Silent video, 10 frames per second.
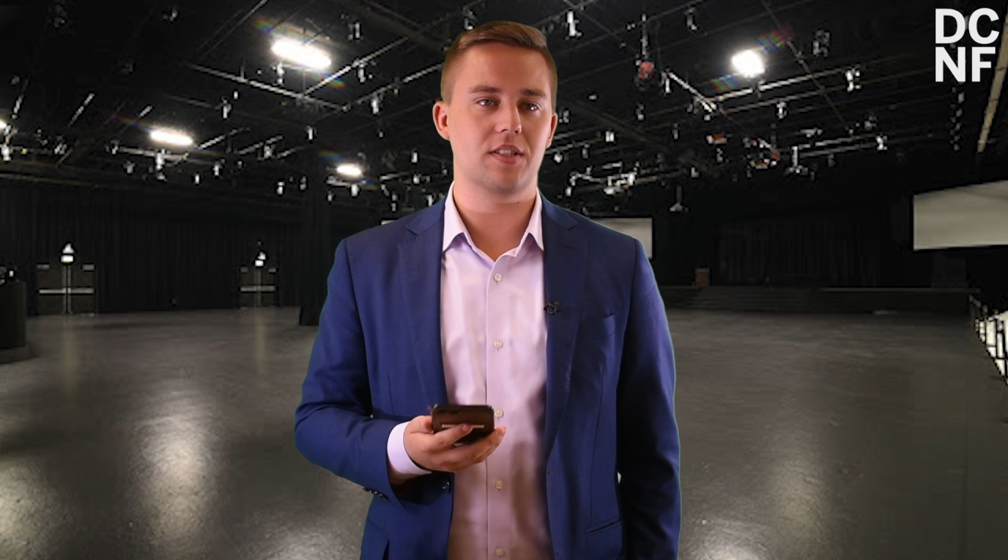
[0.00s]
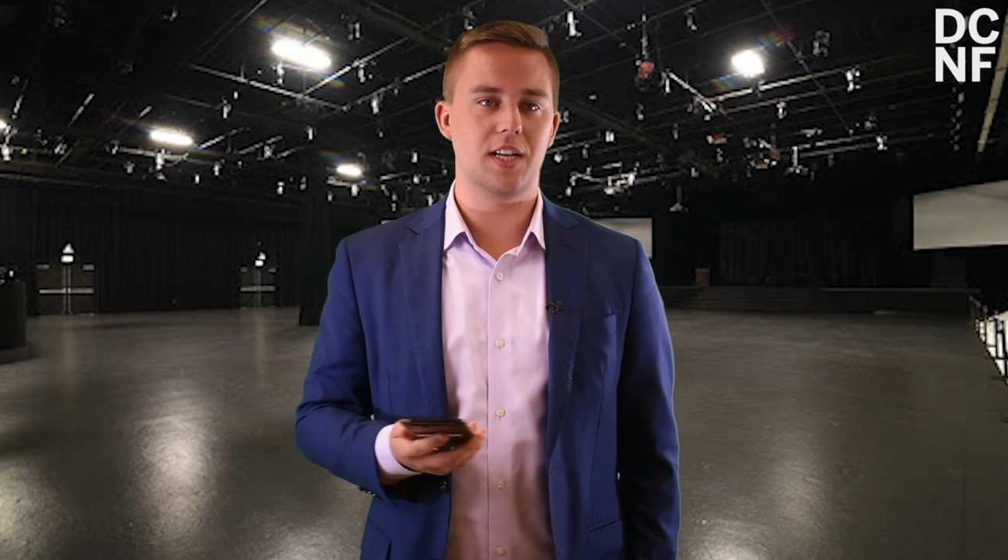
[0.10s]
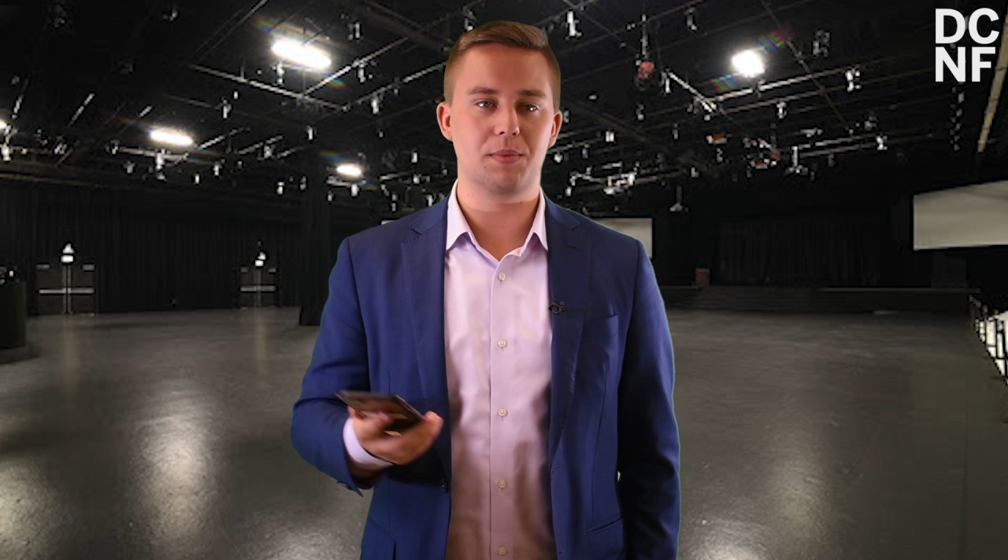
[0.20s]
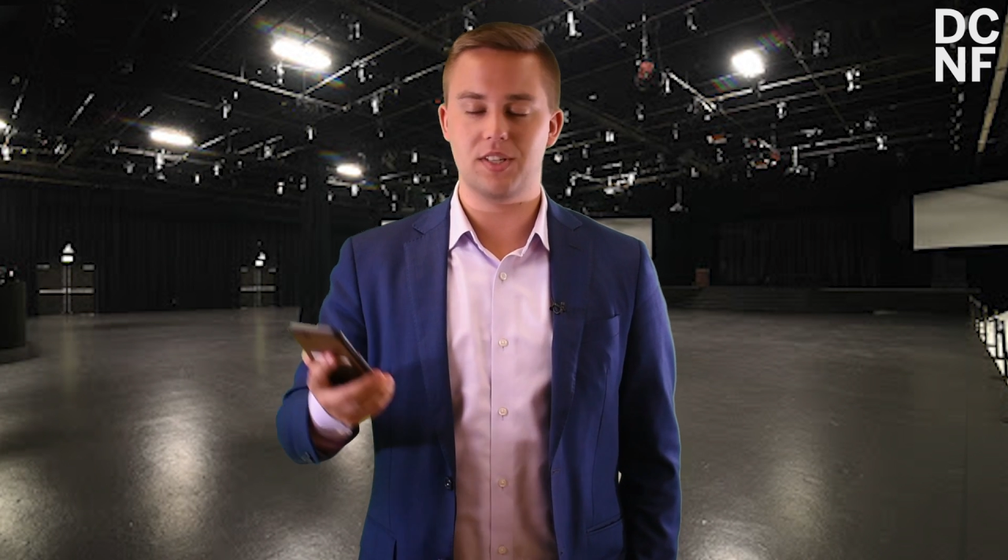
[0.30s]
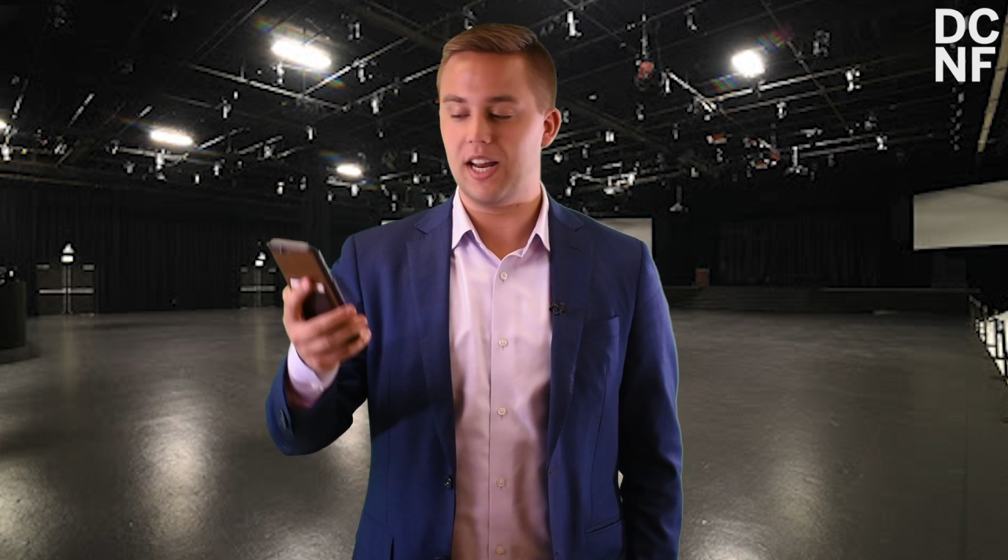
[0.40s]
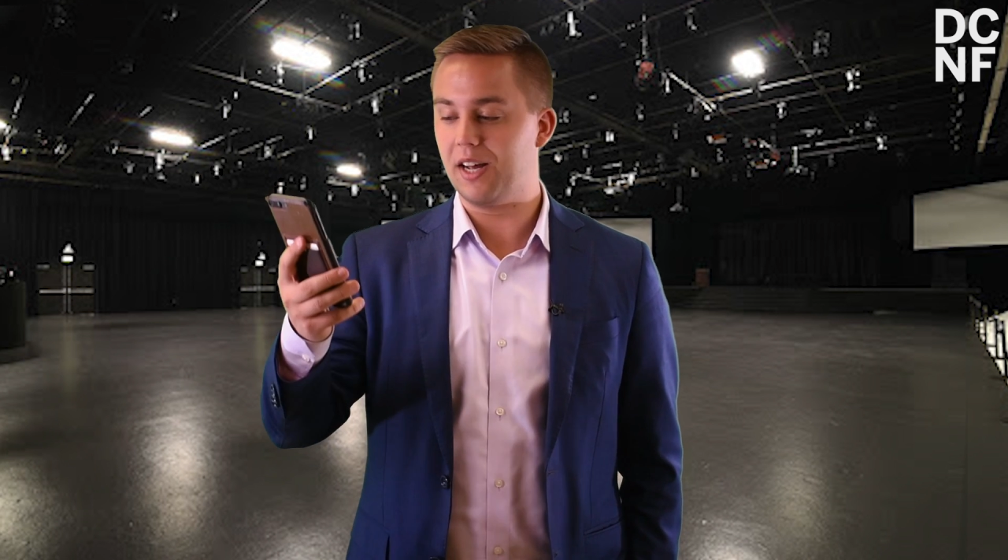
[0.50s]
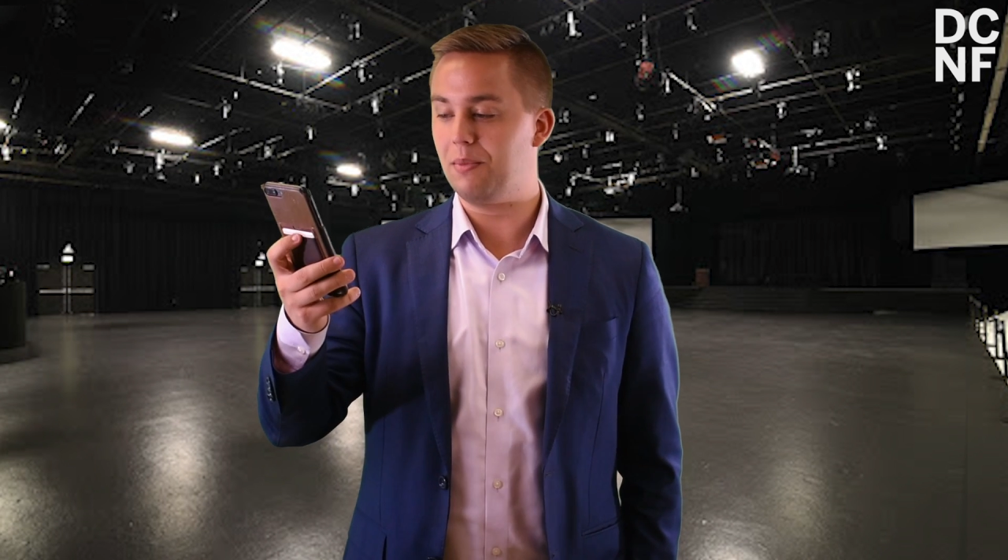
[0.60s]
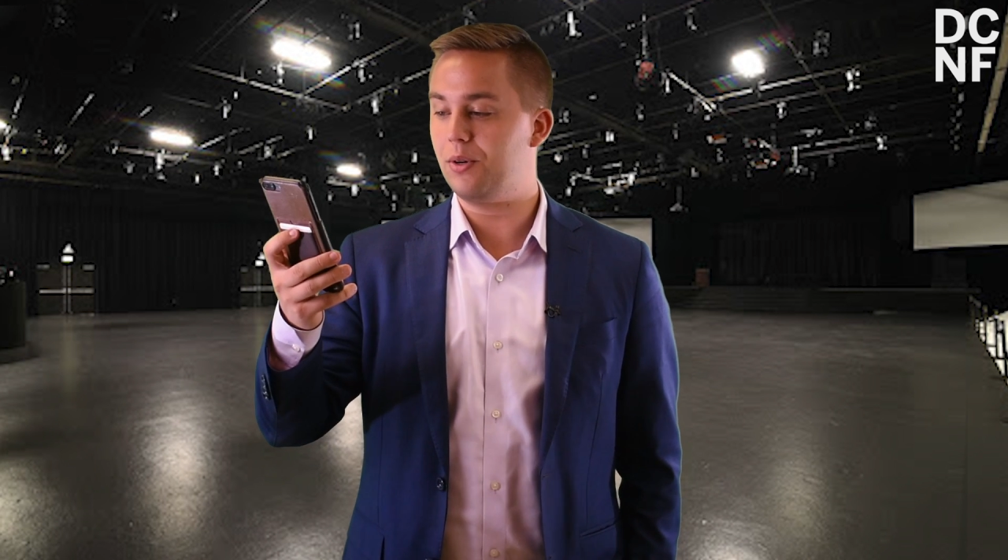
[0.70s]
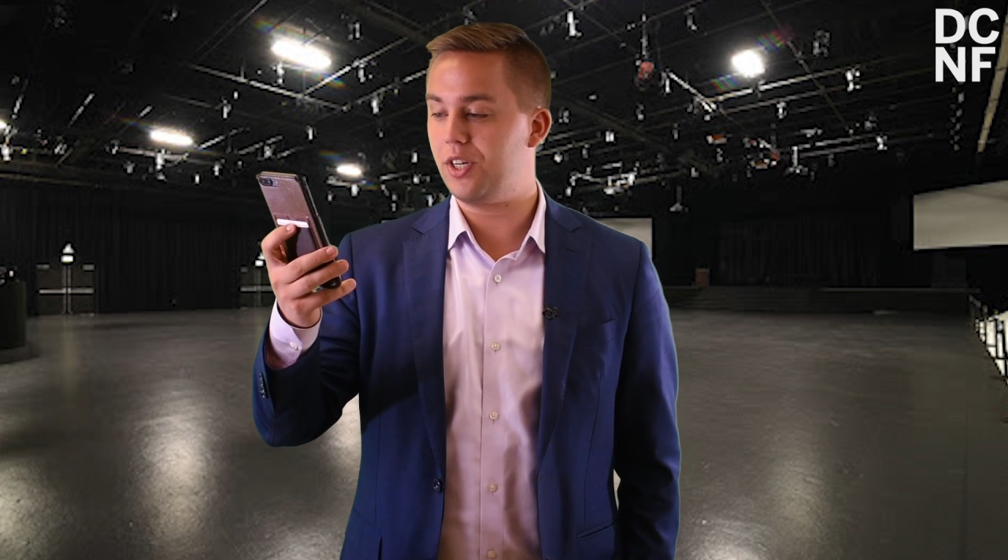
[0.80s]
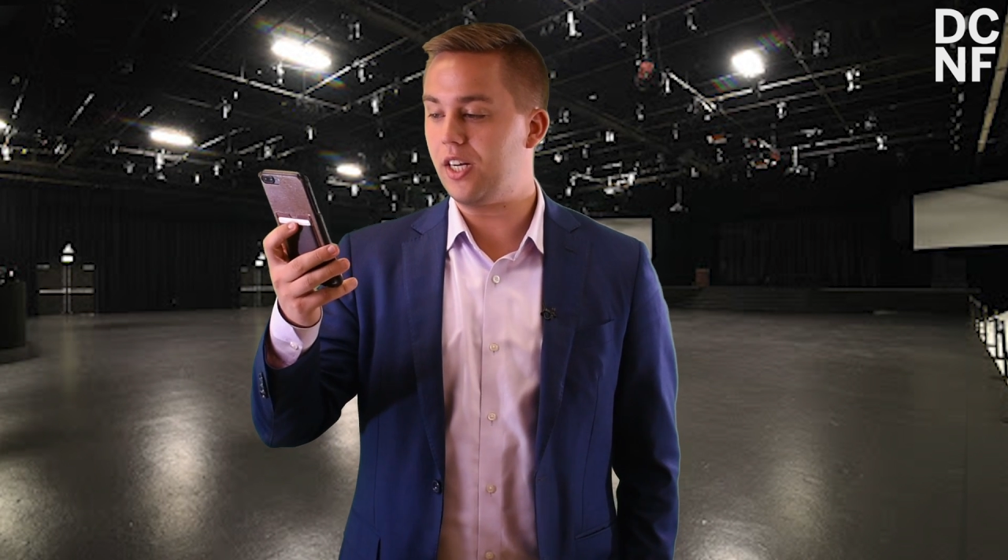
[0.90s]
the same snake
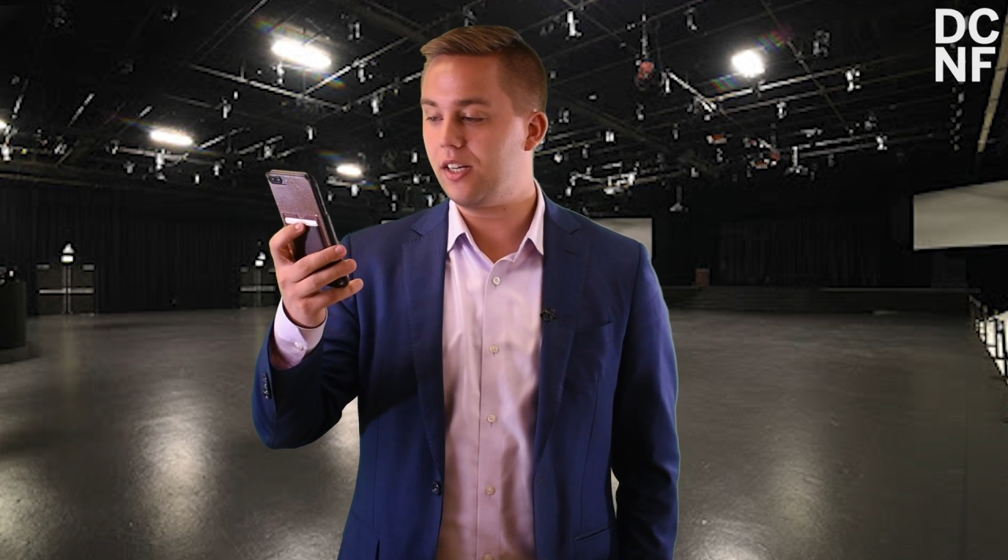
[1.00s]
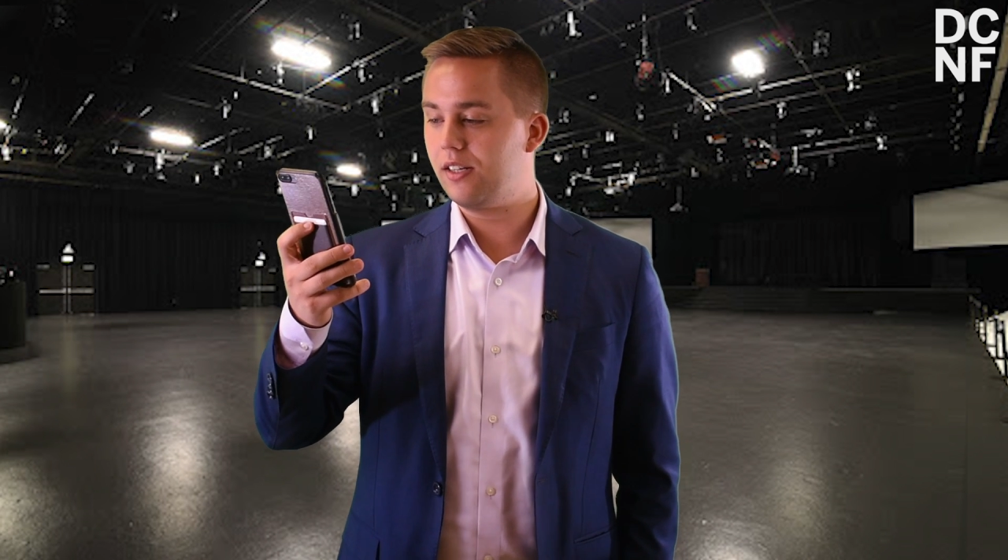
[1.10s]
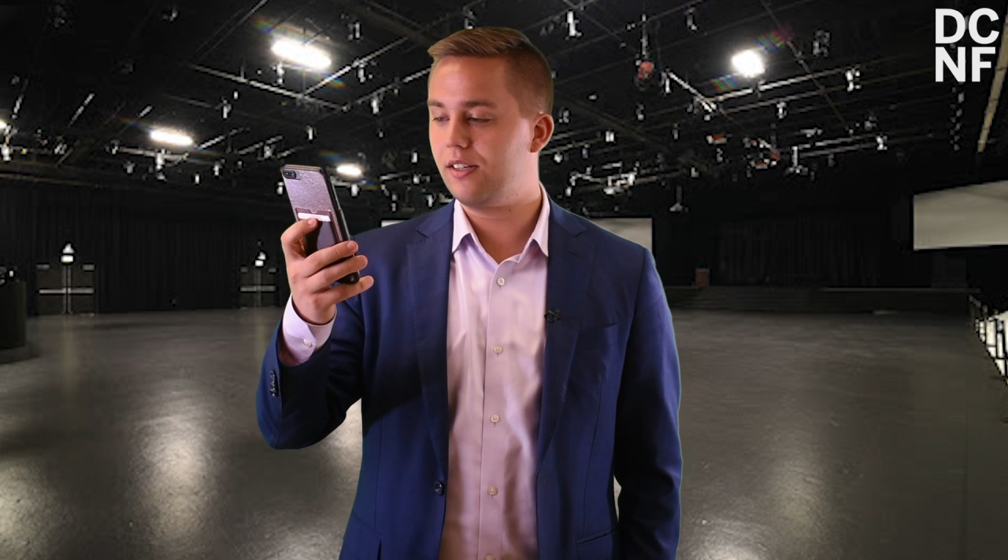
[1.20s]
emoji.